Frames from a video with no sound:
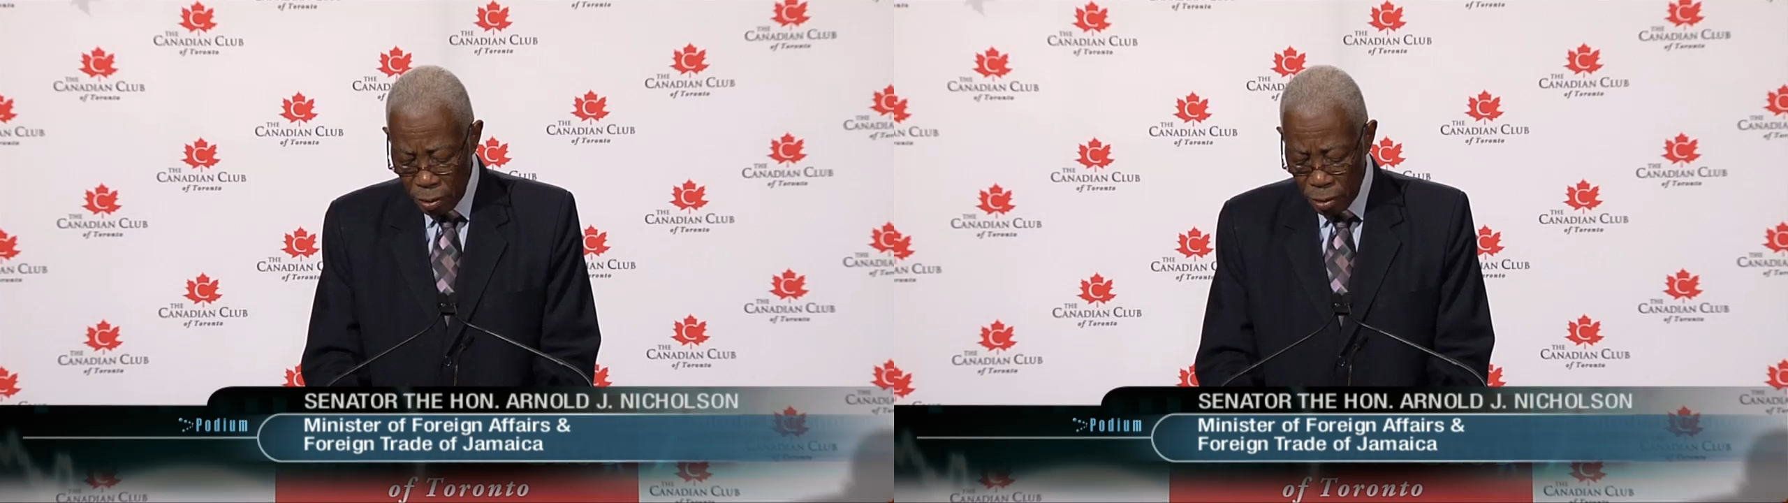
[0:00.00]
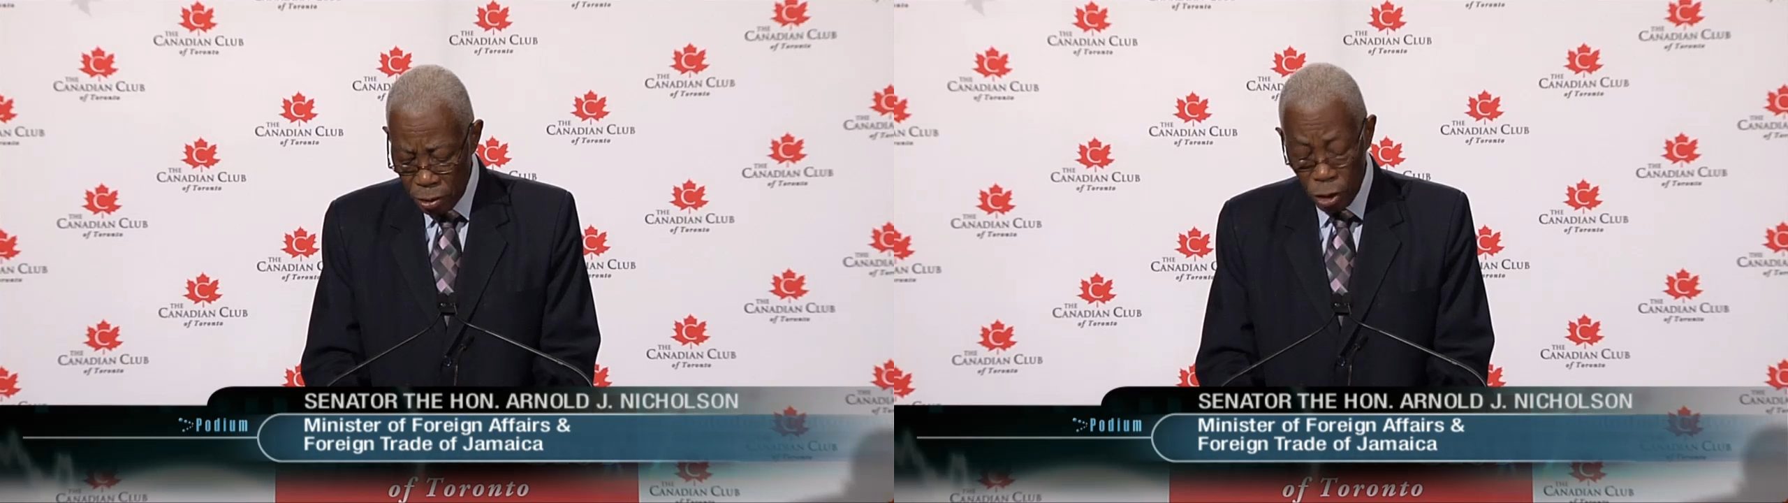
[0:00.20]

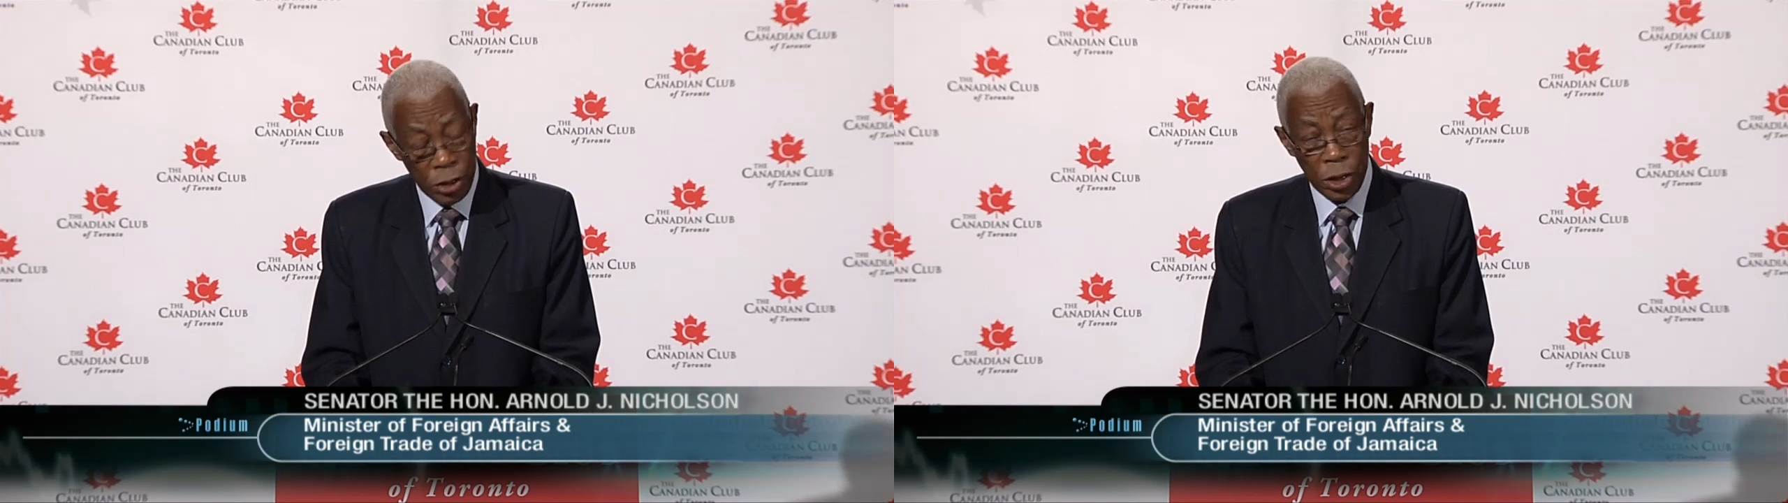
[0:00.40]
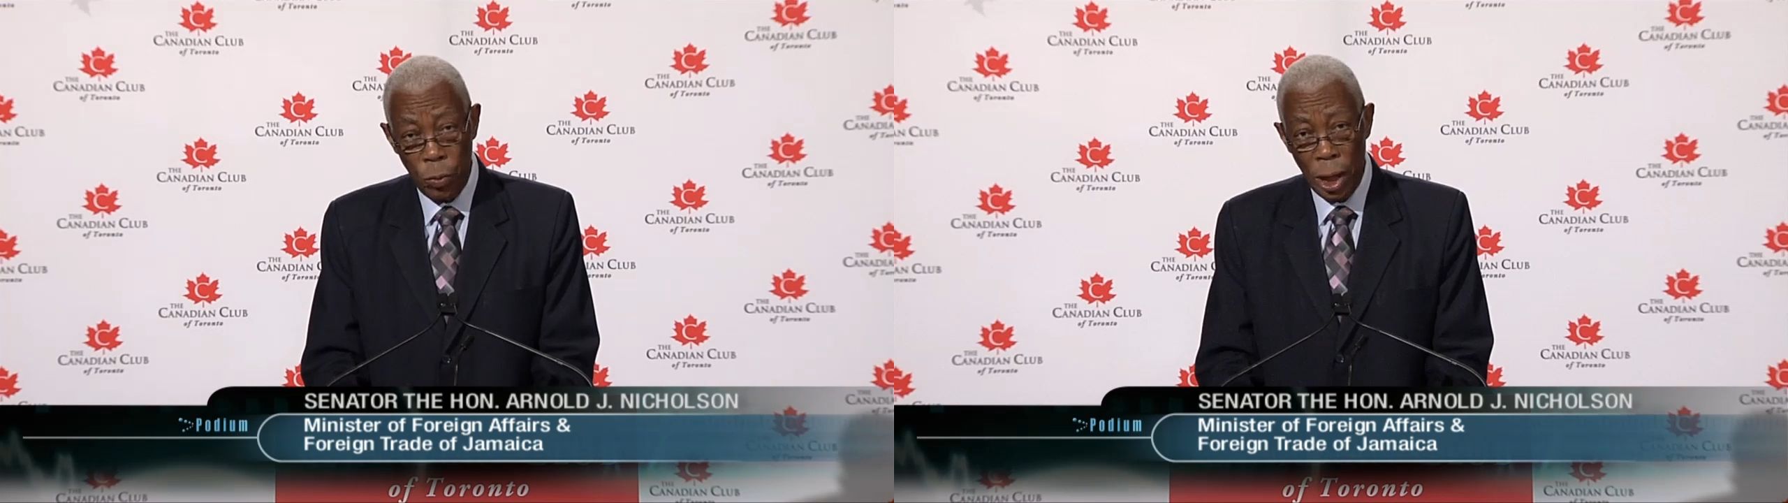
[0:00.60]

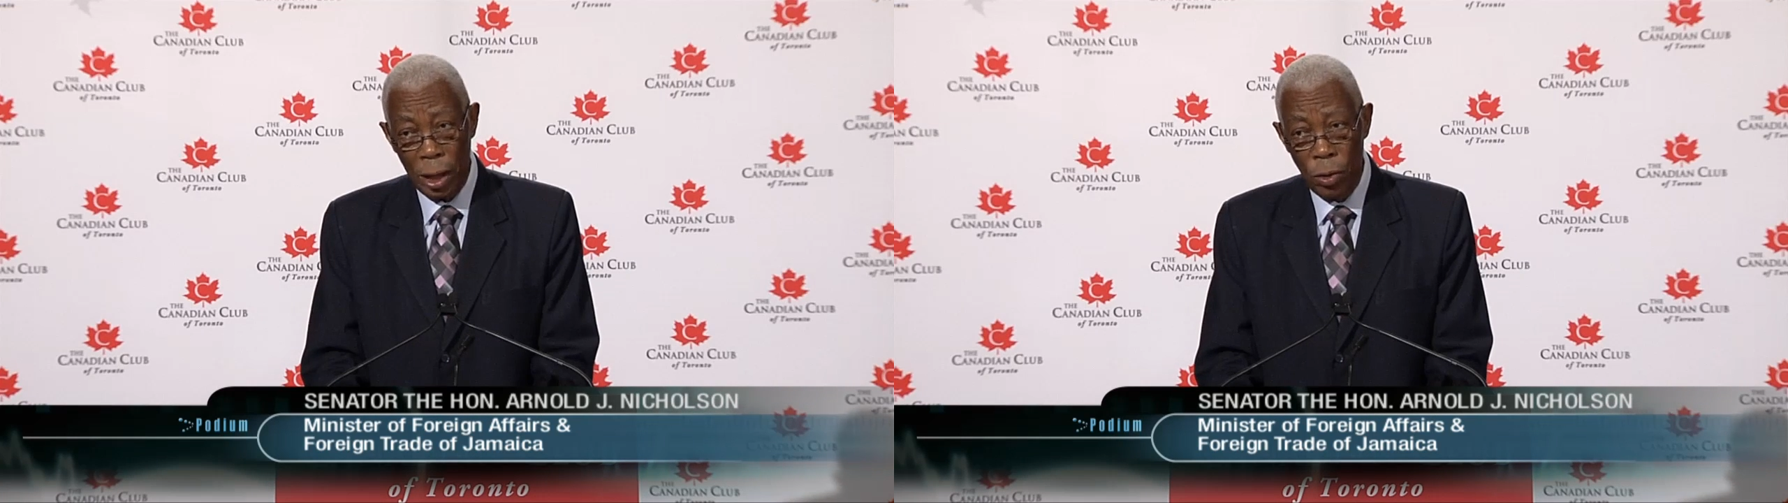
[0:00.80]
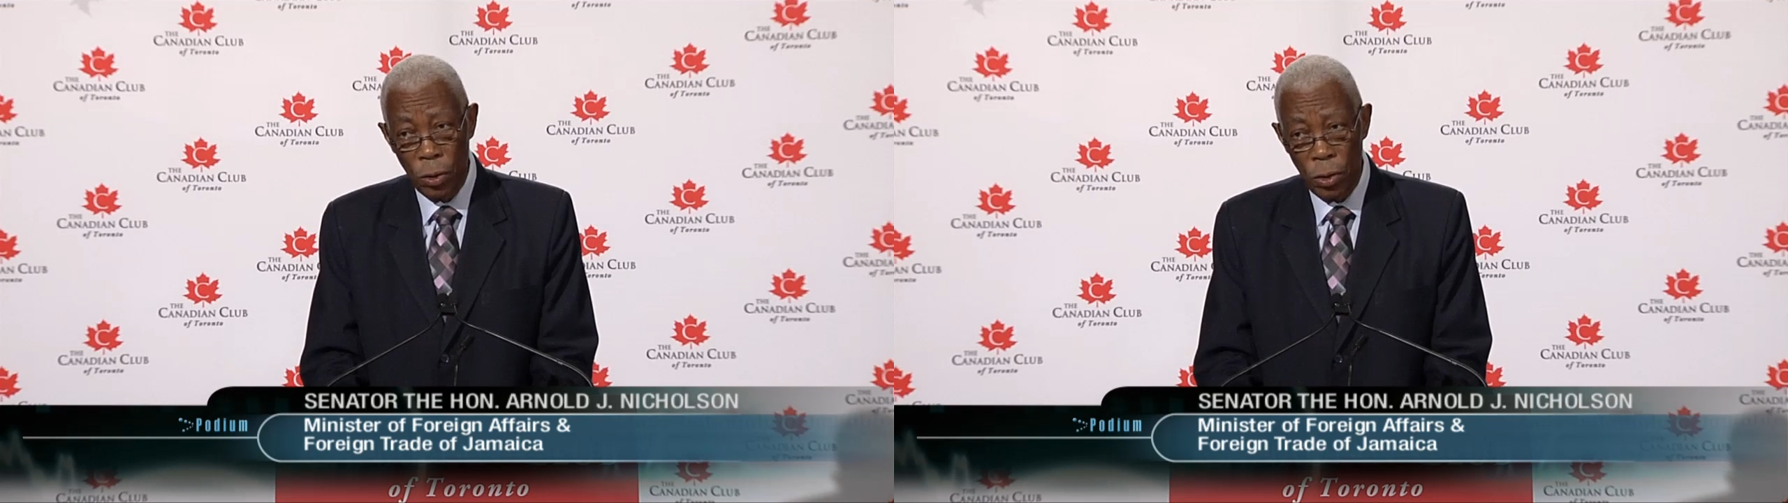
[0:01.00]
Just the will
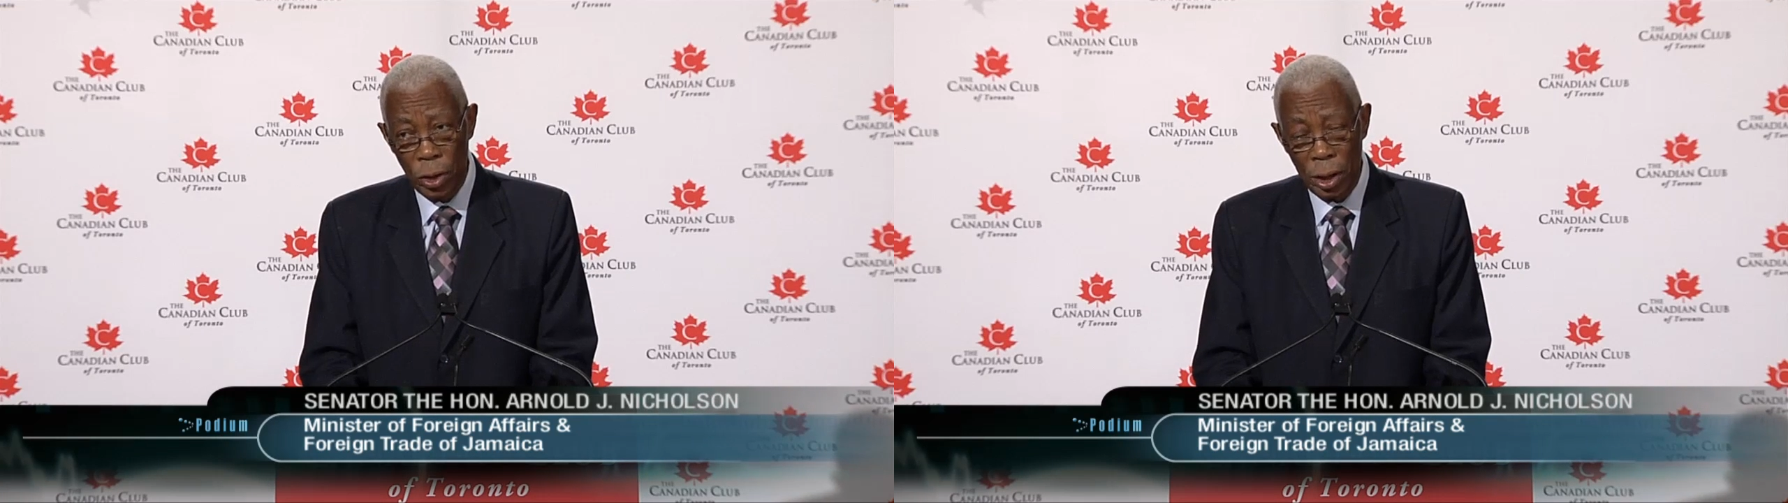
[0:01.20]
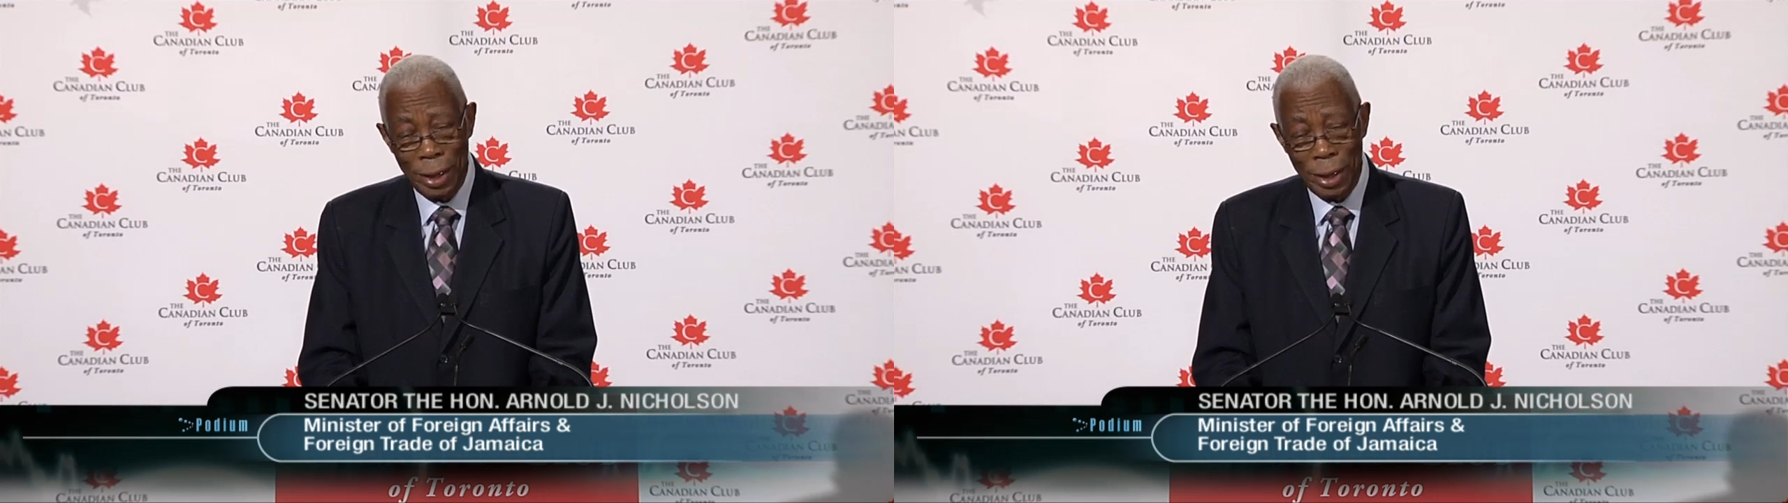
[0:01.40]
alone